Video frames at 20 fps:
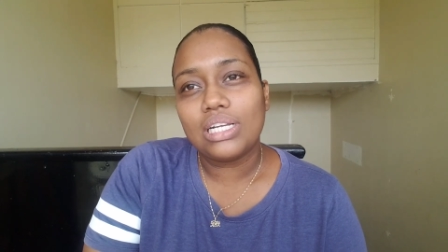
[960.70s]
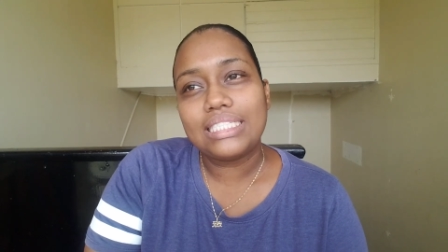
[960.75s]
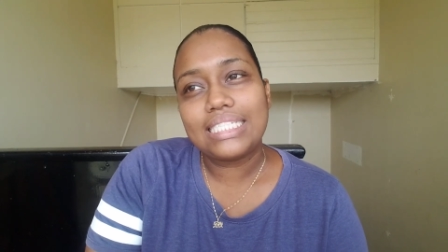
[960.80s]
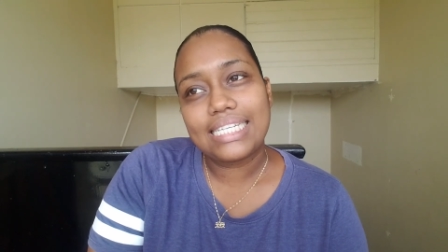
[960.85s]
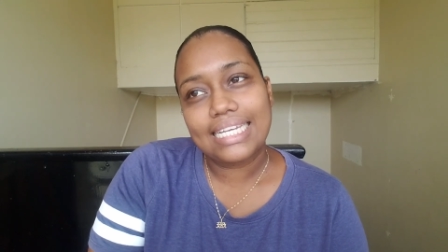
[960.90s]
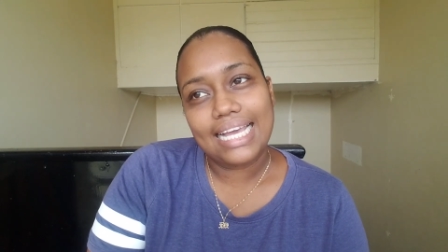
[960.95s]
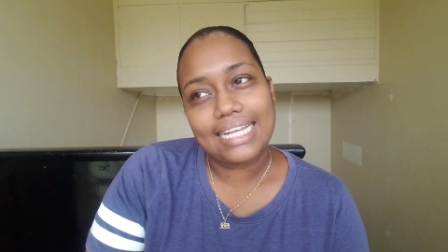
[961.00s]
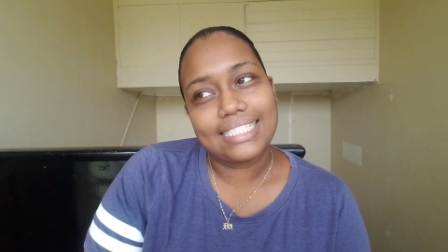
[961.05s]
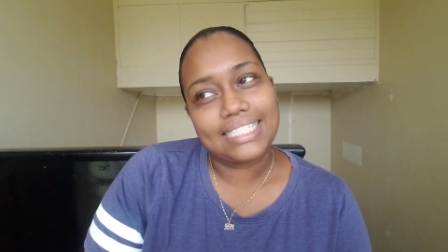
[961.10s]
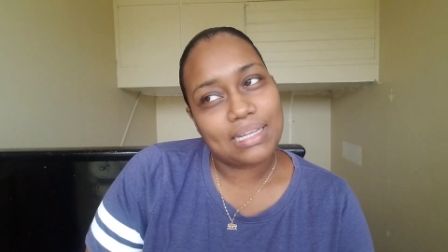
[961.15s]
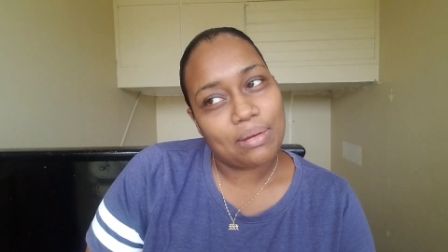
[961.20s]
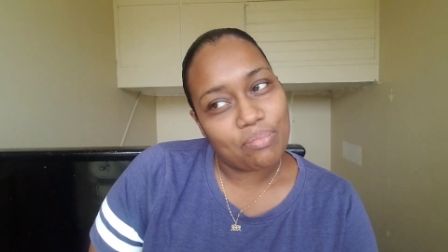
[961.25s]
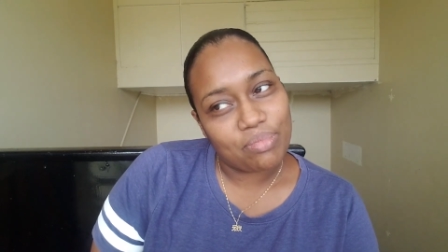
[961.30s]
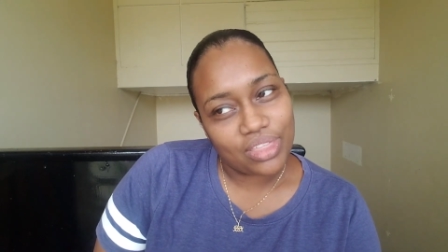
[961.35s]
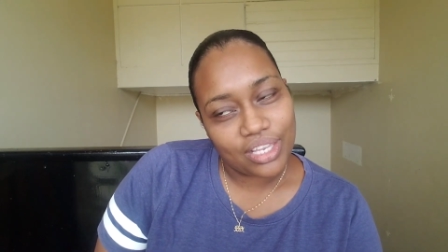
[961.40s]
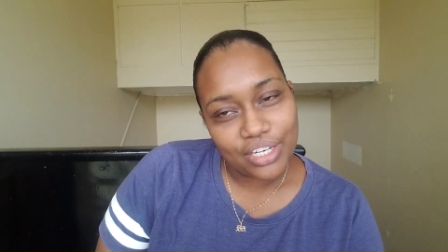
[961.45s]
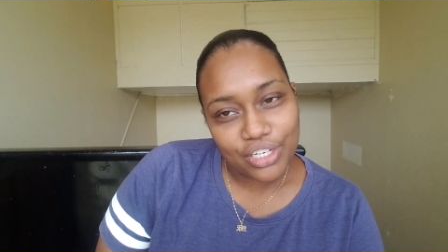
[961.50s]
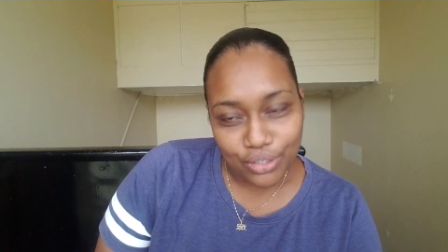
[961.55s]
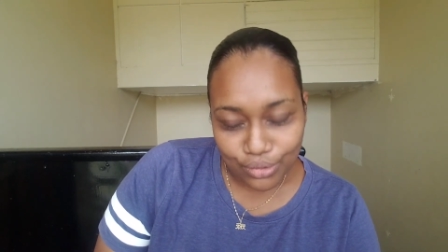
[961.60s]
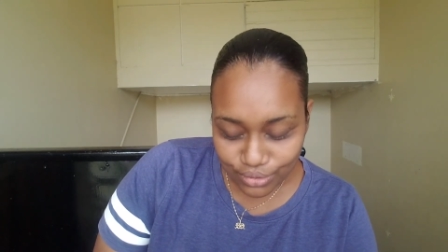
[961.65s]
want to get
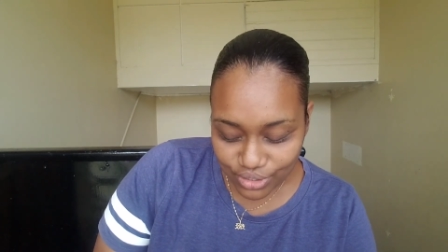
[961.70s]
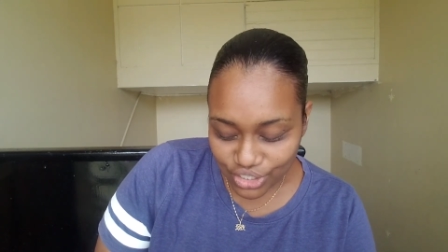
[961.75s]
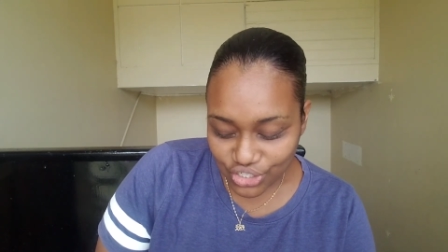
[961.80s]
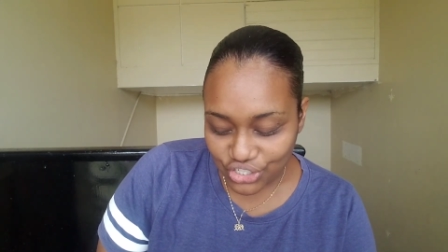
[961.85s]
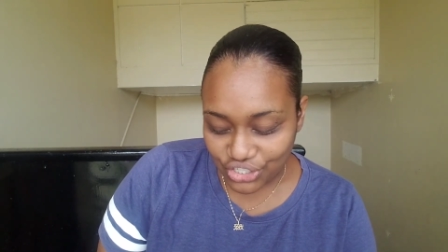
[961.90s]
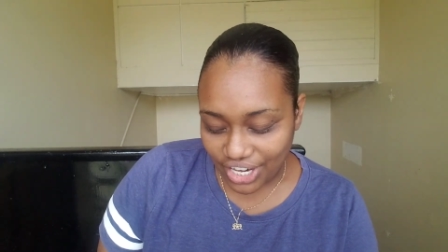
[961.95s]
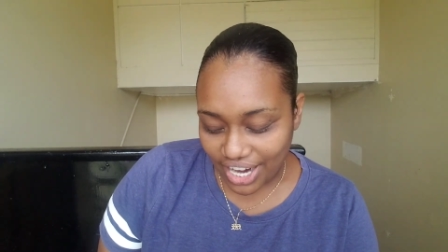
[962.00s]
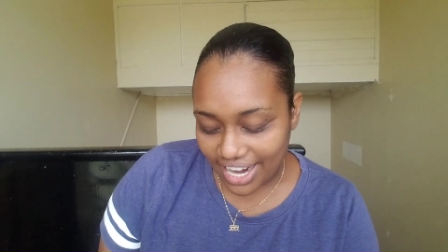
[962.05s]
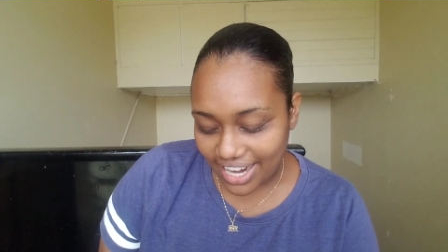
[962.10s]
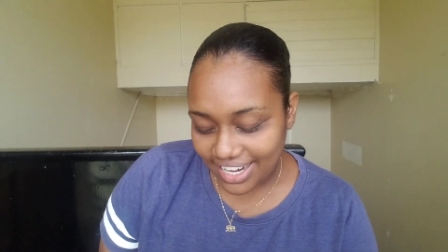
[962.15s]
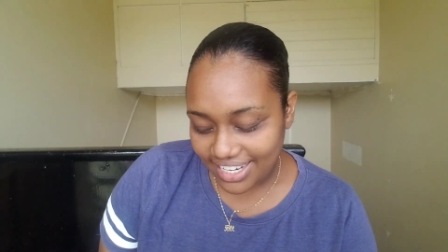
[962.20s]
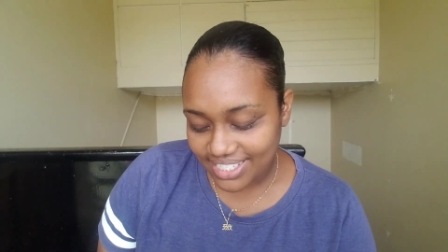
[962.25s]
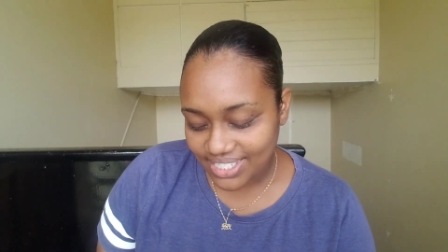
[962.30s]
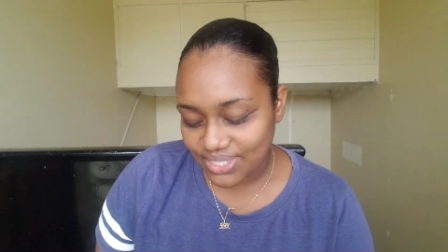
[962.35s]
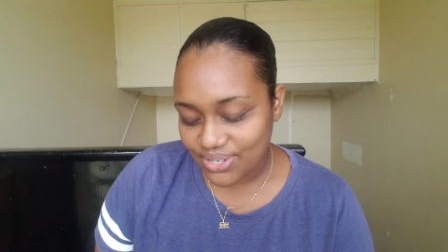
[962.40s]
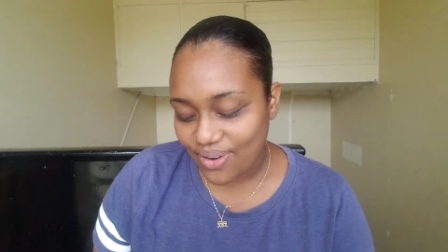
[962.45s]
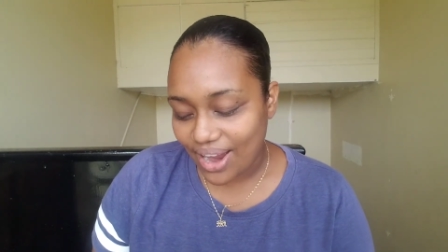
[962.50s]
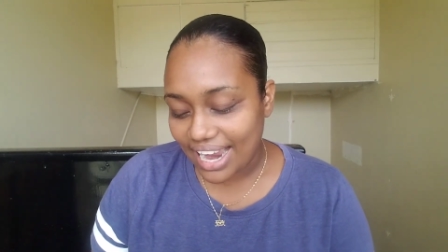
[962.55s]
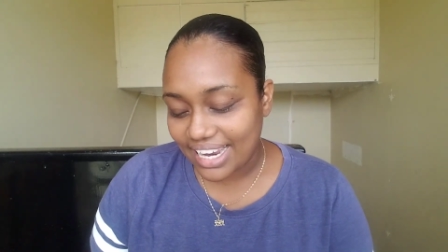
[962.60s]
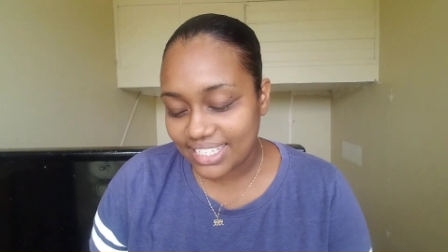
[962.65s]
something new to try
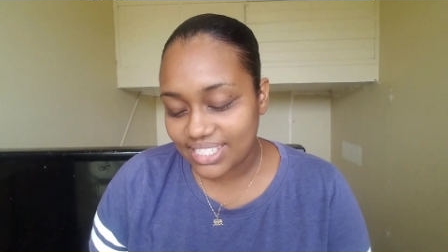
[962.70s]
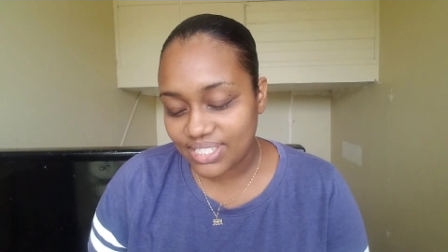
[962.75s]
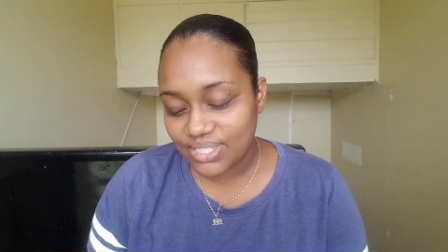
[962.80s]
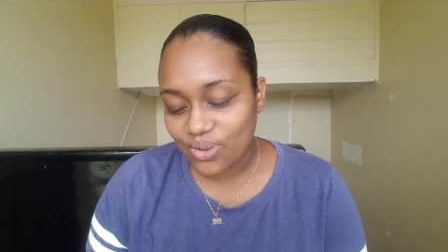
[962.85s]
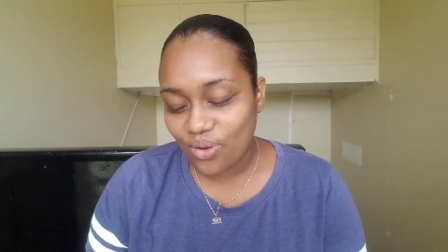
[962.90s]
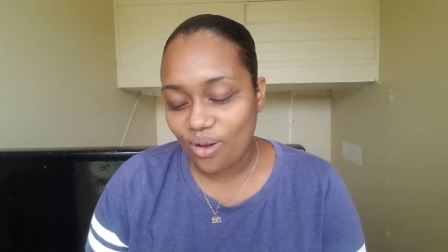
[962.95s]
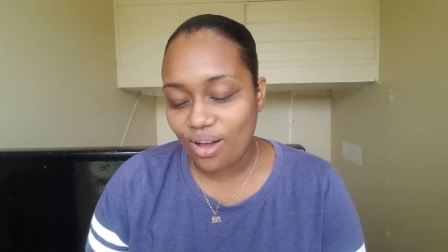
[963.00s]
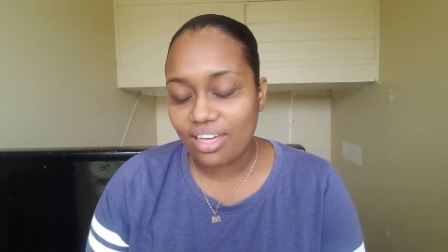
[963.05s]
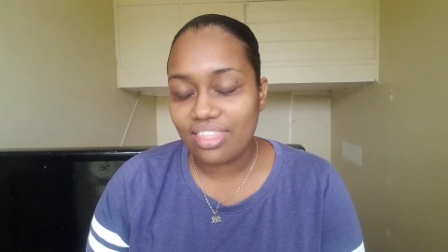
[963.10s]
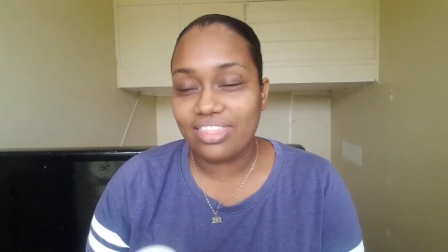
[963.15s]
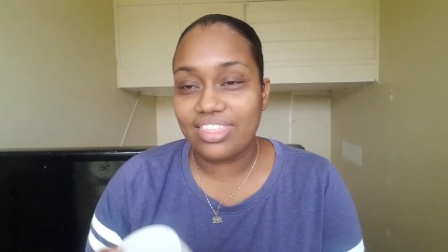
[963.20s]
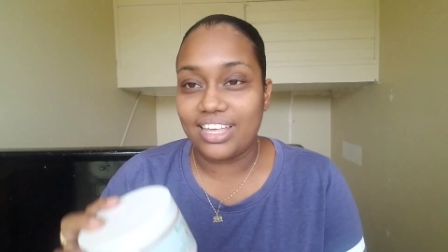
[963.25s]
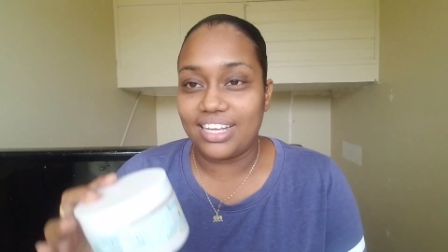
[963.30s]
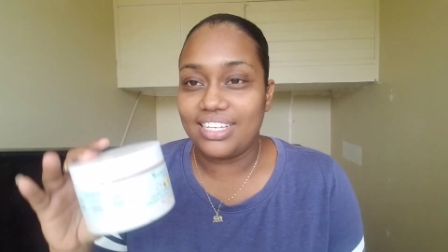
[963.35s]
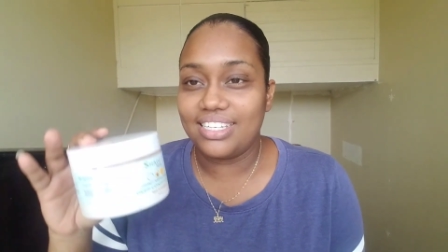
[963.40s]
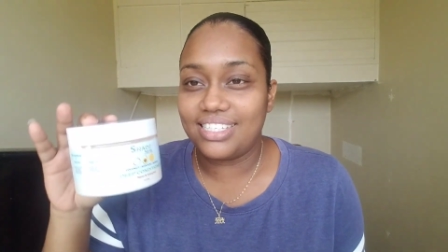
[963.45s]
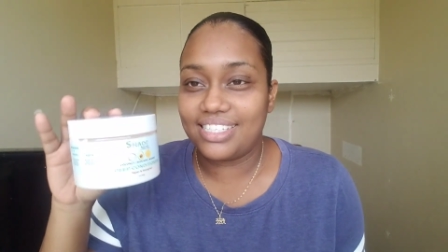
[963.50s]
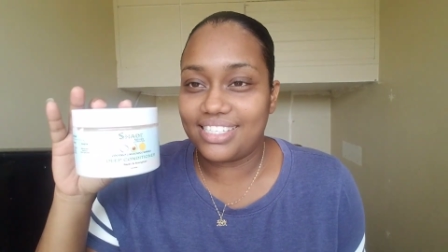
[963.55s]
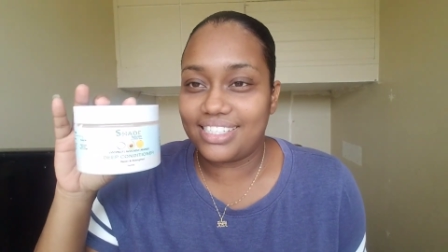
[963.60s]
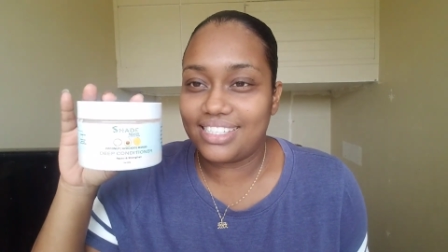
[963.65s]
so I saw
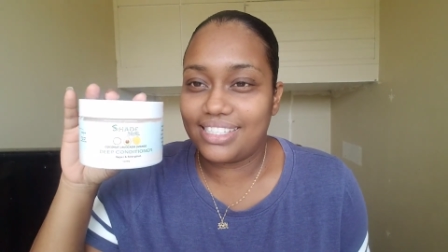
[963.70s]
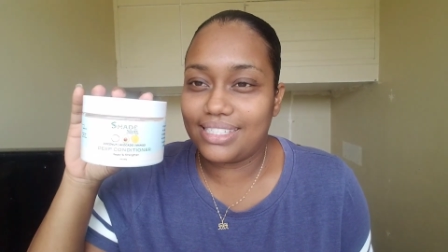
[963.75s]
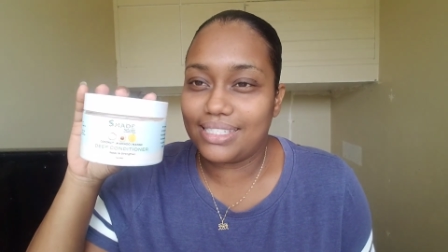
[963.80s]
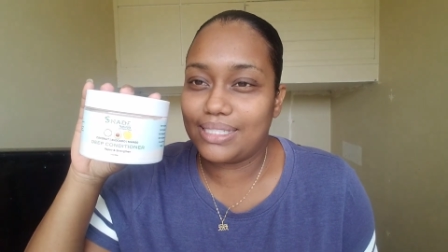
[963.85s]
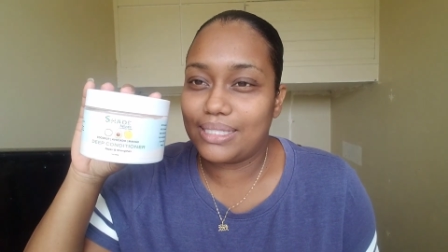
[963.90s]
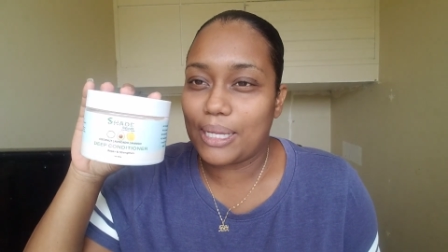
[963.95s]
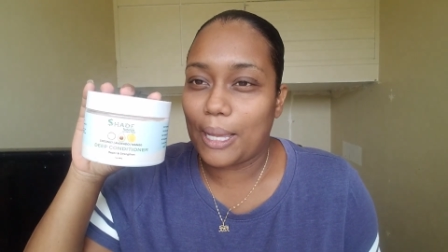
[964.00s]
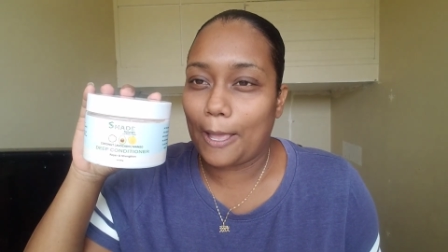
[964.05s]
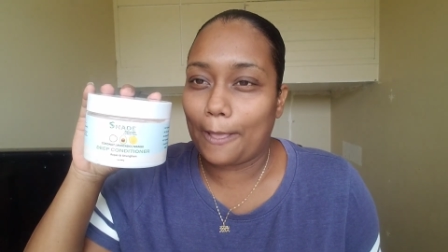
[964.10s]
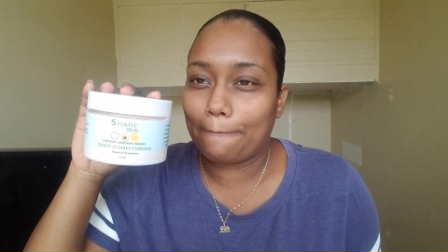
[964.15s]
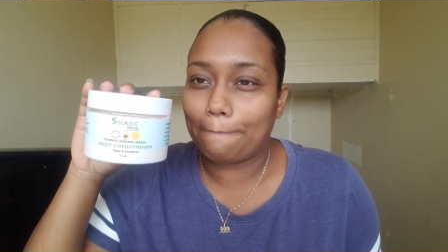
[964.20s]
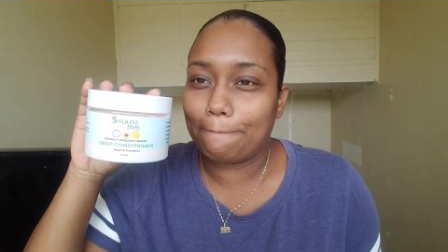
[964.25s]
this